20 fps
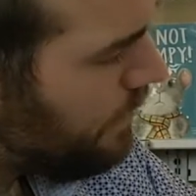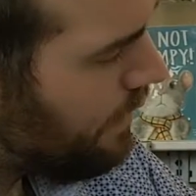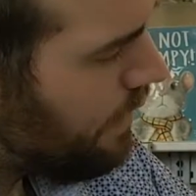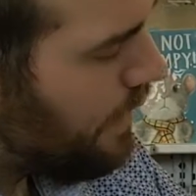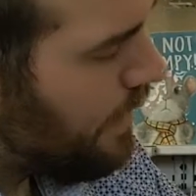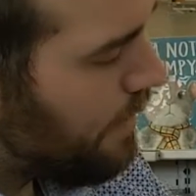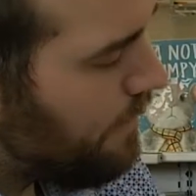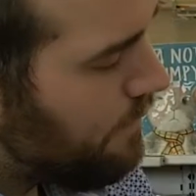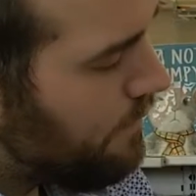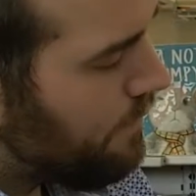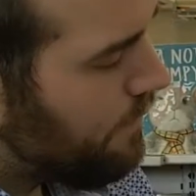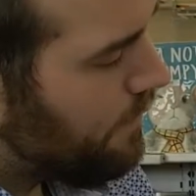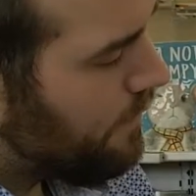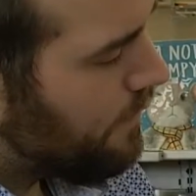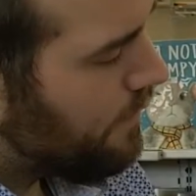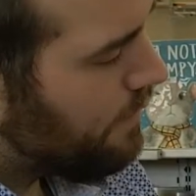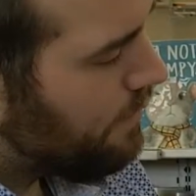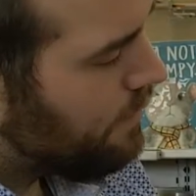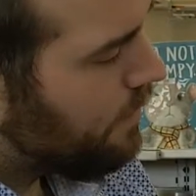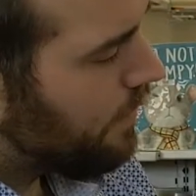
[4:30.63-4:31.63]
Hey,
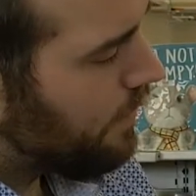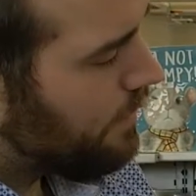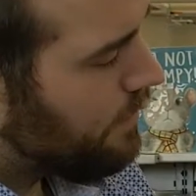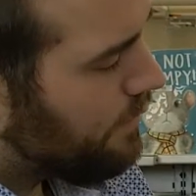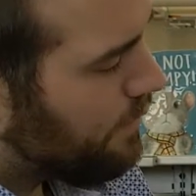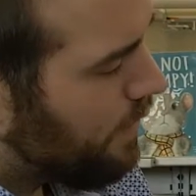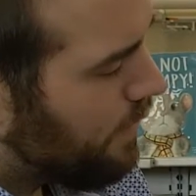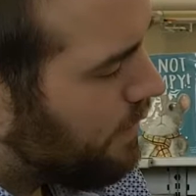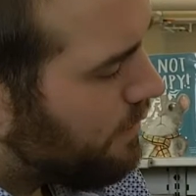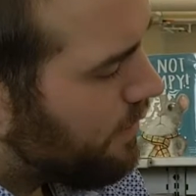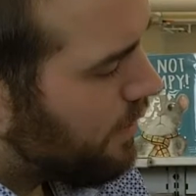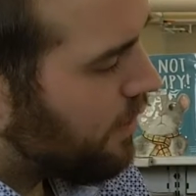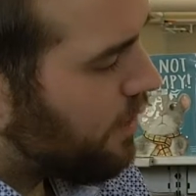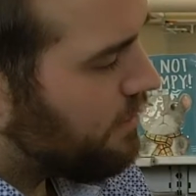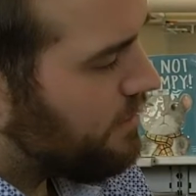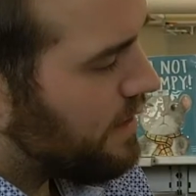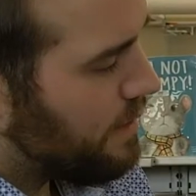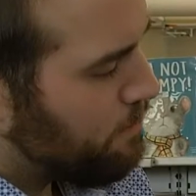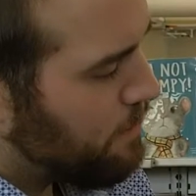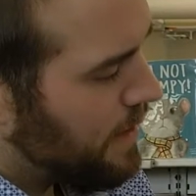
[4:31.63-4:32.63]
look, there
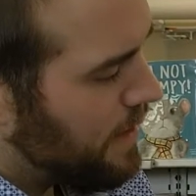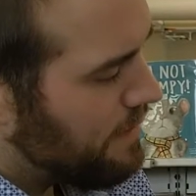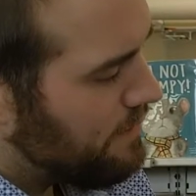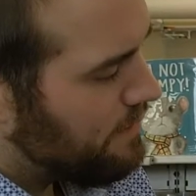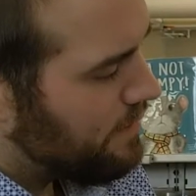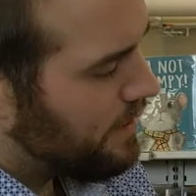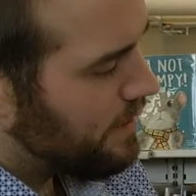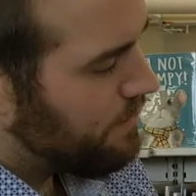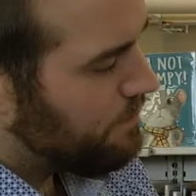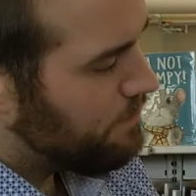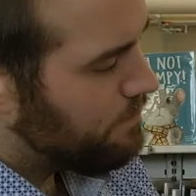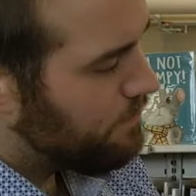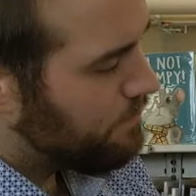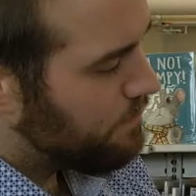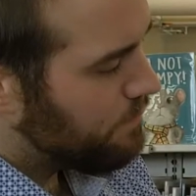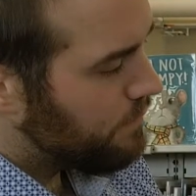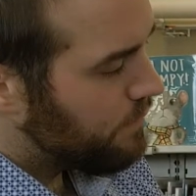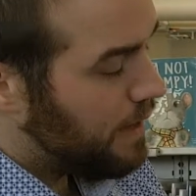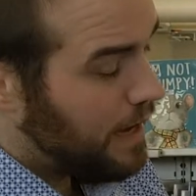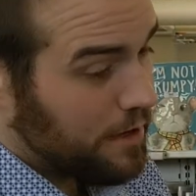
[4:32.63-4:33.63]
goes that bad seed.
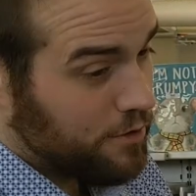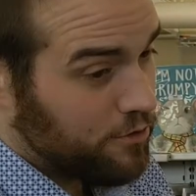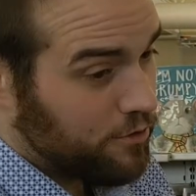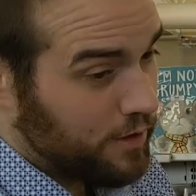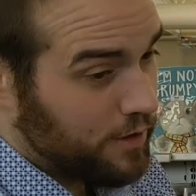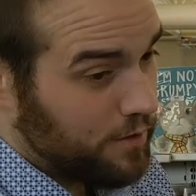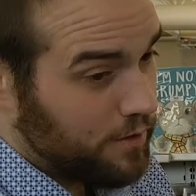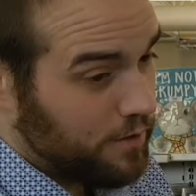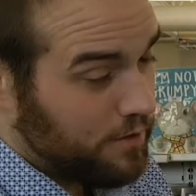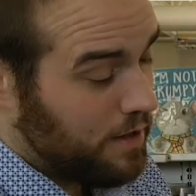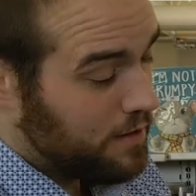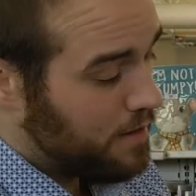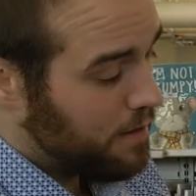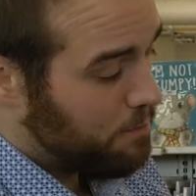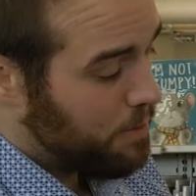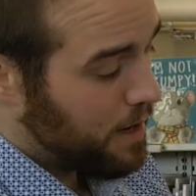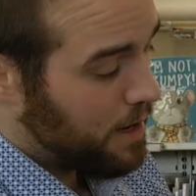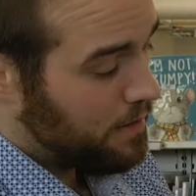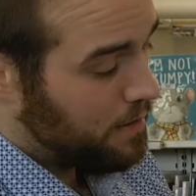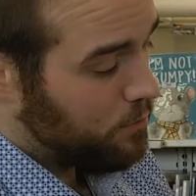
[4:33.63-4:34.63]
Actually, he's not
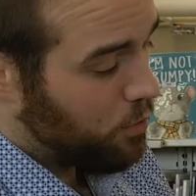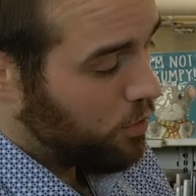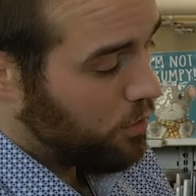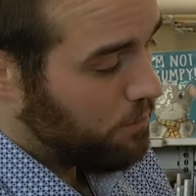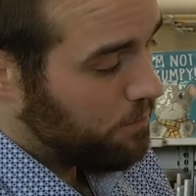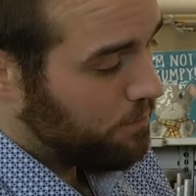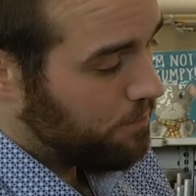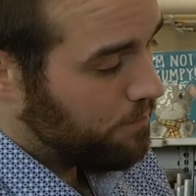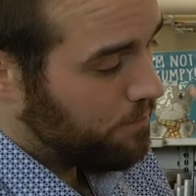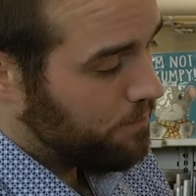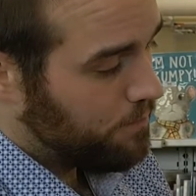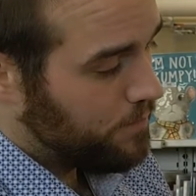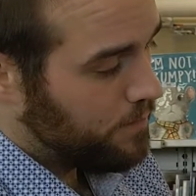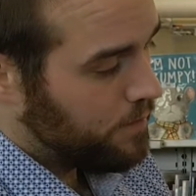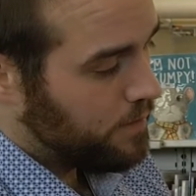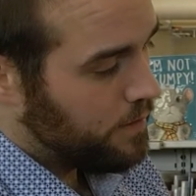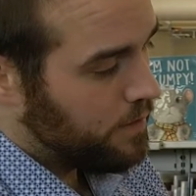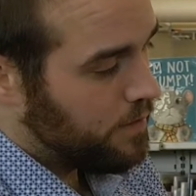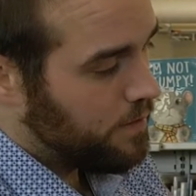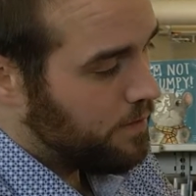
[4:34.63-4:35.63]
that bad anymore.
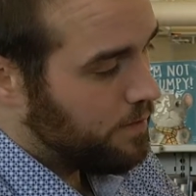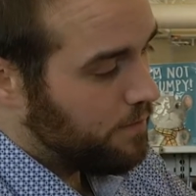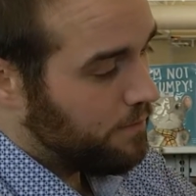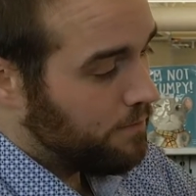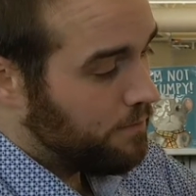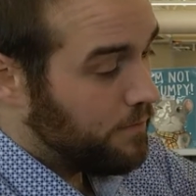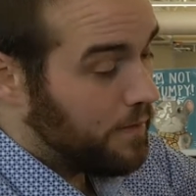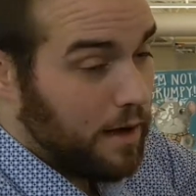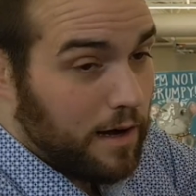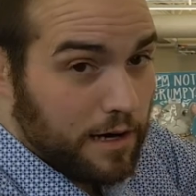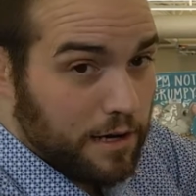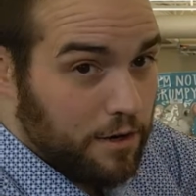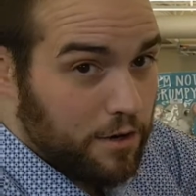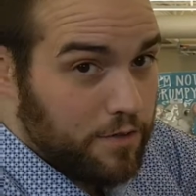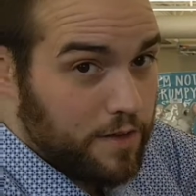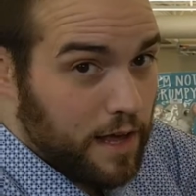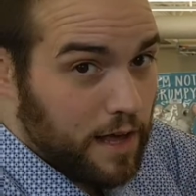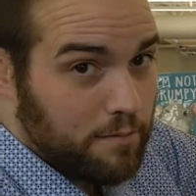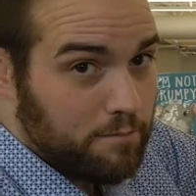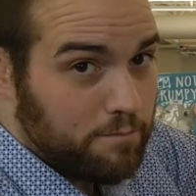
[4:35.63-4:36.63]
I
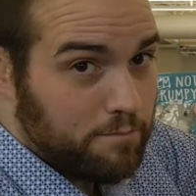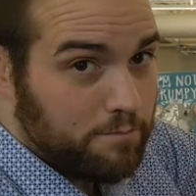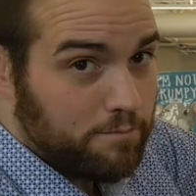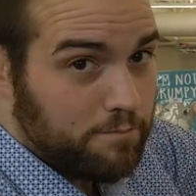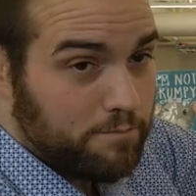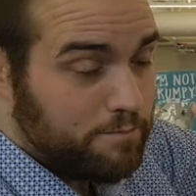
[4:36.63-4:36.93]
heard that.